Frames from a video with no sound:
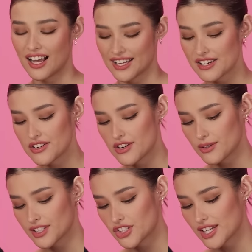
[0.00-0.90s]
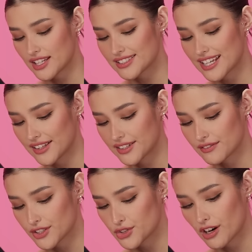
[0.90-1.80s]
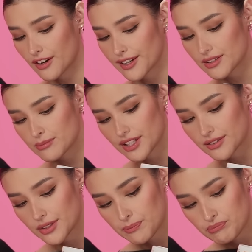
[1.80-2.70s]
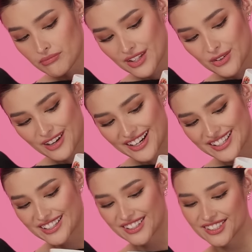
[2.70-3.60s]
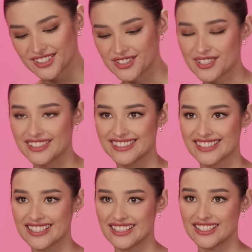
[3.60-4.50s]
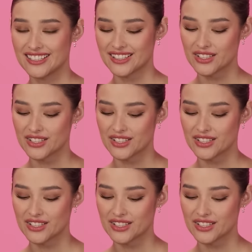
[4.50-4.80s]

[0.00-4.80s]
I didn't know that she had a talent for drawing, but right here you can see